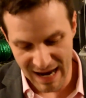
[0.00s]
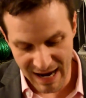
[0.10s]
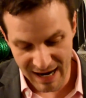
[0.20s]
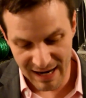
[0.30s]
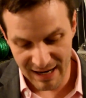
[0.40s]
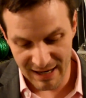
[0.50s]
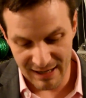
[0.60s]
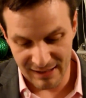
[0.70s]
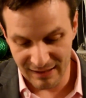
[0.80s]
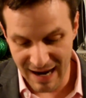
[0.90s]

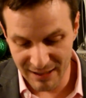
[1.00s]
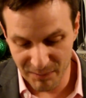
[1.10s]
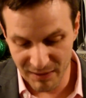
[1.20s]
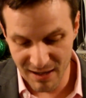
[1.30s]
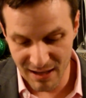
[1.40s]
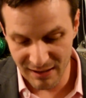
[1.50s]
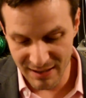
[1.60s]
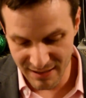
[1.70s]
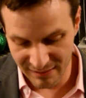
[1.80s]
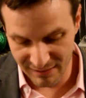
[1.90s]
And last but not
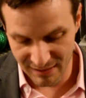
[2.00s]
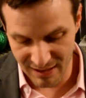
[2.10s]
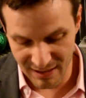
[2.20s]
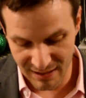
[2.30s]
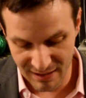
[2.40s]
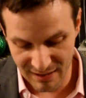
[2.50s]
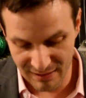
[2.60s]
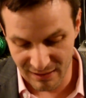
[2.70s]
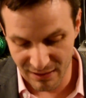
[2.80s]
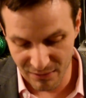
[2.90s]
least
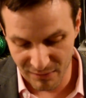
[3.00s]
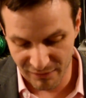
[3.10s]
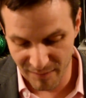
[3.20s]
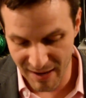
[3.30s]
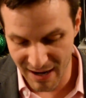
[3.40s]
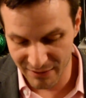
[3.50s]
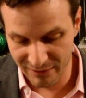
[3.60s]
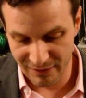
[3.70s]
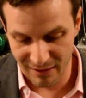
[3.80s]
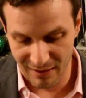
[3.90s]
is another one from the House
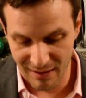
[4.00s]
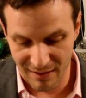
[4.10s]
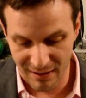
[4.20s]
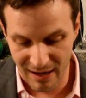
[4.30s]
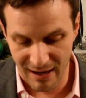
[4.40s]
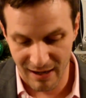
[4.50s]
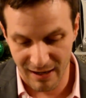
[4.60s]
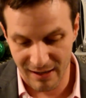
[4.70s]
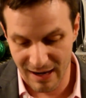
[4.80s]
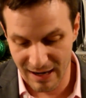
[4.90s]
of Guerlain,
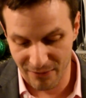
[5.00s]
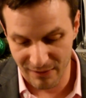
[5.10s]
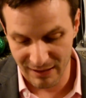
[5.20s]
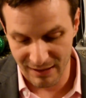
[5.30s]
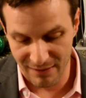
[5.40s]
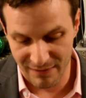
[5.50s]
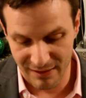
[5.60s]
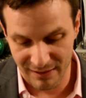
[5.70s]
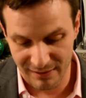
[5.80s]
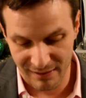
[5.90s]
and I really love
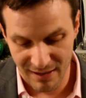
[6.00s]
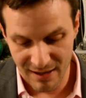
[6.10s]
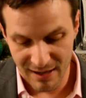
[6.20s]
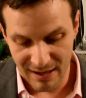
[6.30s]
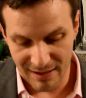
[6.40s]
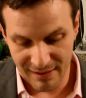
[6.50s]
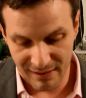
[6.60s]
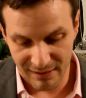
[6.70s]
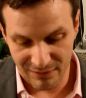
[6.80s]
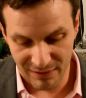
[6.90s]
this. I
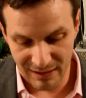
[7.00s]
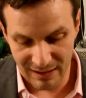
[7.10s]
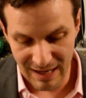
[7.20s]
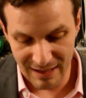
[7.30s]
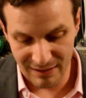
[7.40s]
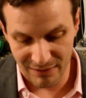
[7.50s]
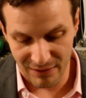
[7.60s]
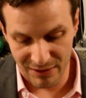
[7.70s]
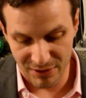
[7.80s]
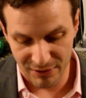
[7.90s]
think it's very classy,
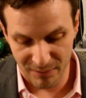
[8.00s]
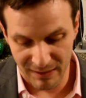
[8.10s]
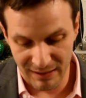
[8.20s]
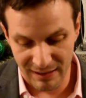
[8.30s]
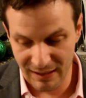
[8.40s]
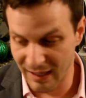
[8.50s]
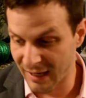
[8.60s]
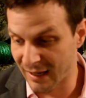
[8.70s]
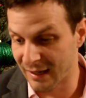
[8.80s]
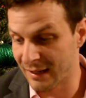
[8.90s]
very gentlemanly,
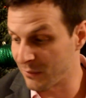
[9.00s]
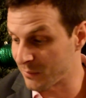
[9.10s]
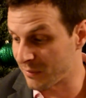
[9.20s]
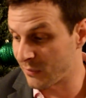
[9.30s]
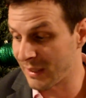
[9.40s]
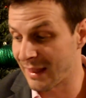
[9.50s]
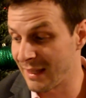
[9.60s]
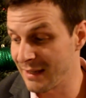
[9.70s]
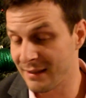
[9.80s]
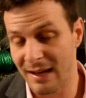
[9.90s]
and it was between
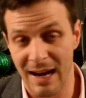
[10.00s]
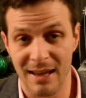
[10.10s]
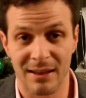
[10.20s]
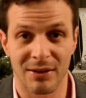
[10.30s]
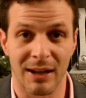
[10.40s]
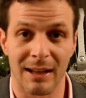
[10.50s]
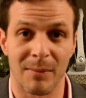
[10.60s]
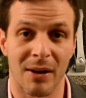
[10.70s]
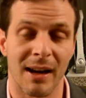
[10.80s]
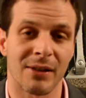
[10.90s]
this and the
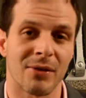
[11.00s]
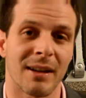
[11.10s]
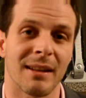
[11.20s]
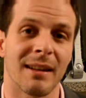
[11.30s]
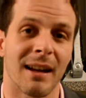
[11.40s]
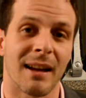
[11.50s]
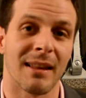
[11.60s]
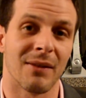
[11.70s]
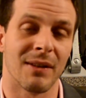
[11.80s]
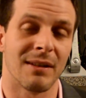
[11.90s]
Shalimar X-Trait,
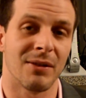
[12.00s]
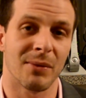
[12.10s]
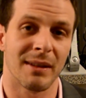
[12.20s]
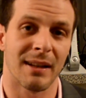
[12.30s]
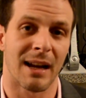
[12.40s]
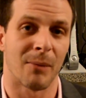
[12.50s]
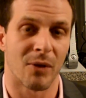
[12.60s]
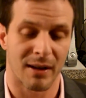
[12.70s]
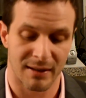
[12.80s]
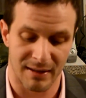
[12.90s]
the vintage one that I'm
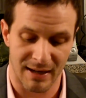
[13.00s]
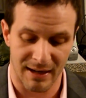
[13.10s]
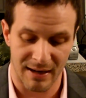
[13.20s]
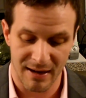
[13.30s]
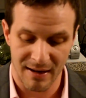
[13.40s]
wearing tonight